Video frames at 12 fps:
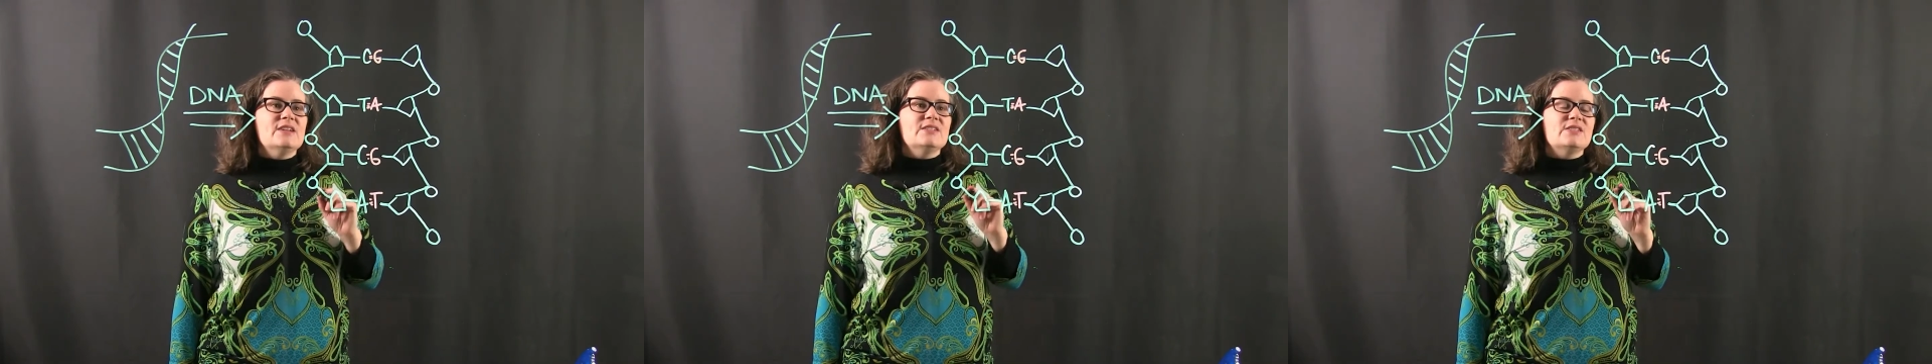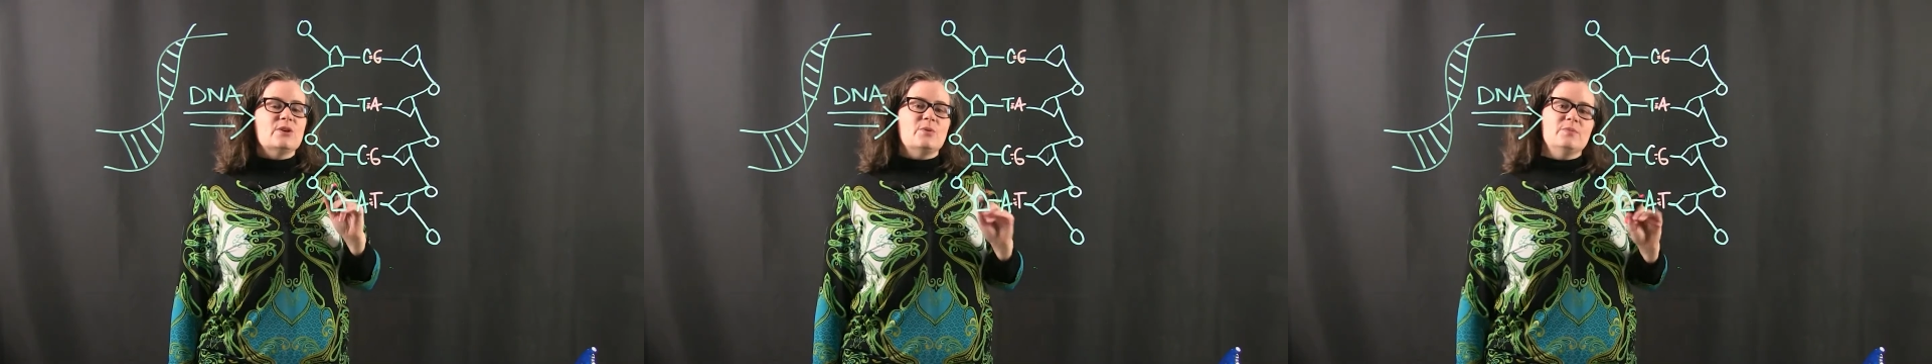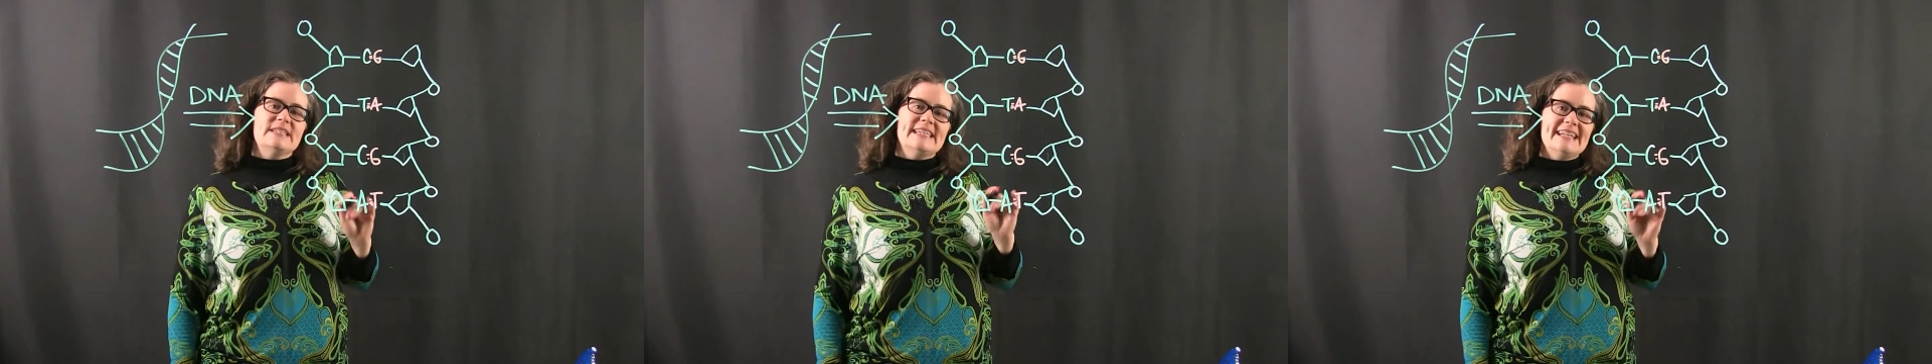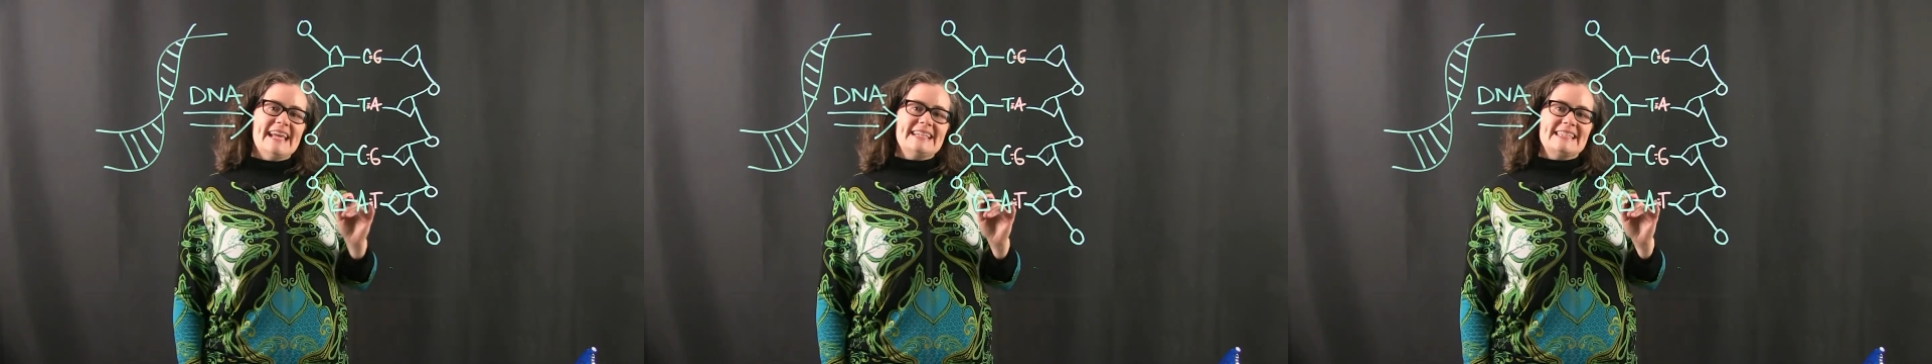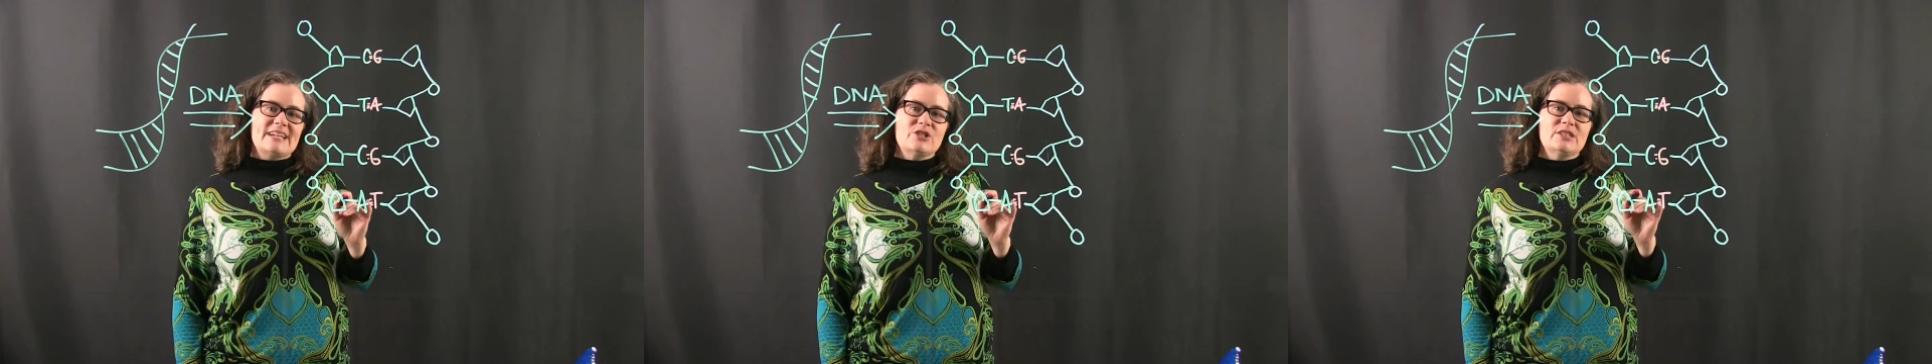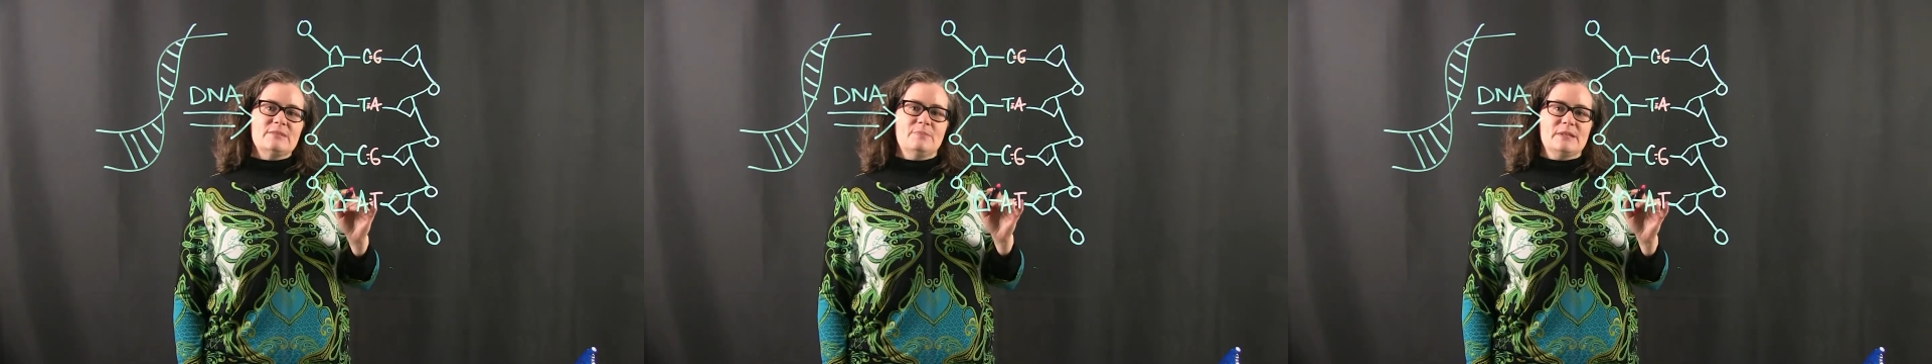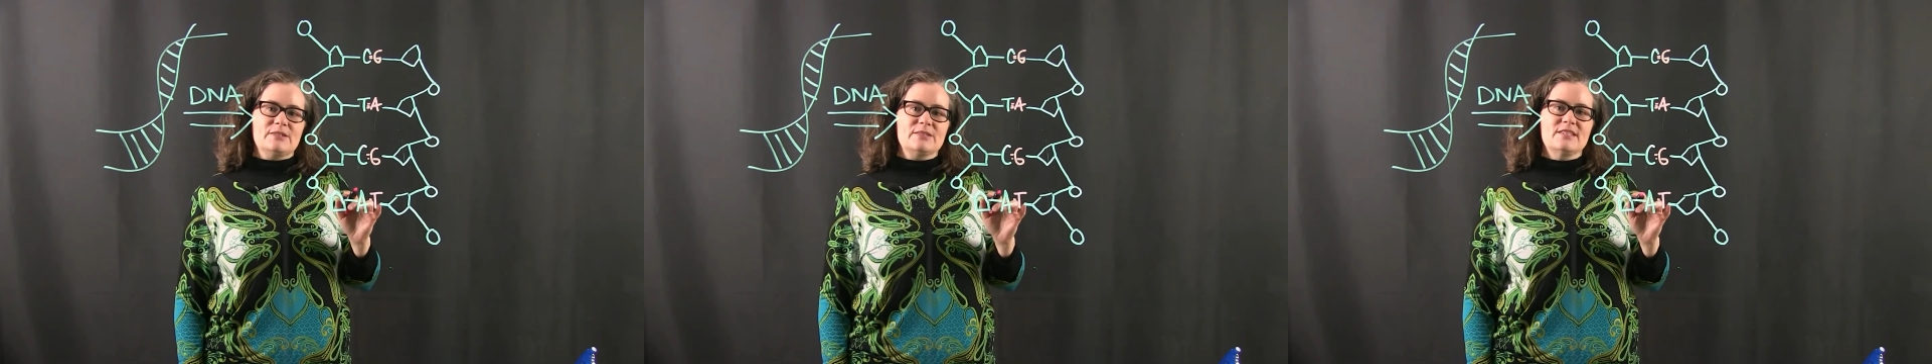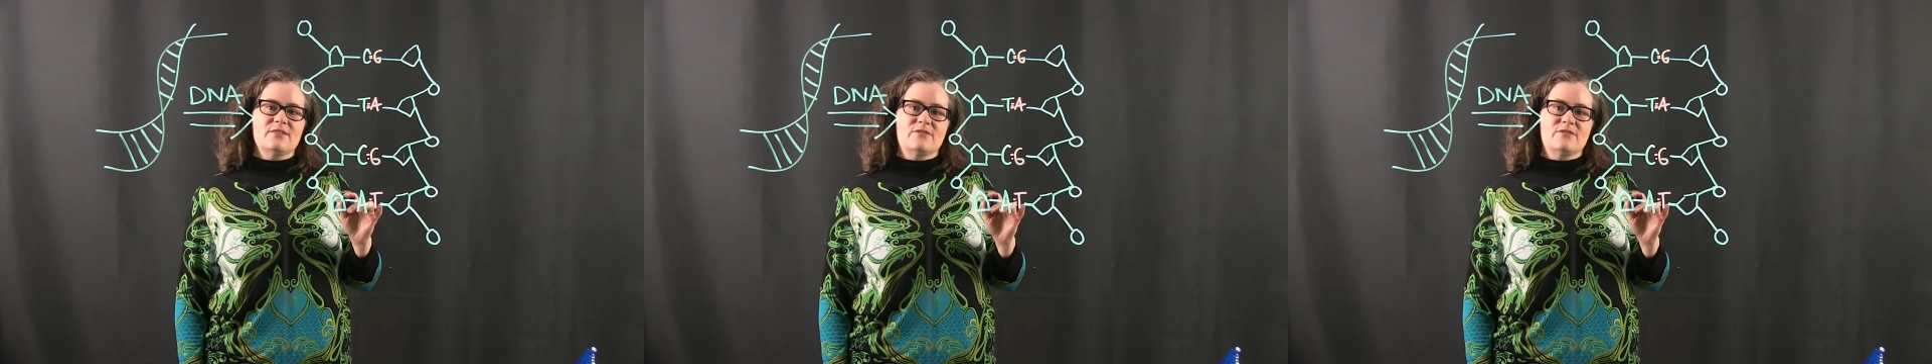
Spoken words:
So DNA is actually built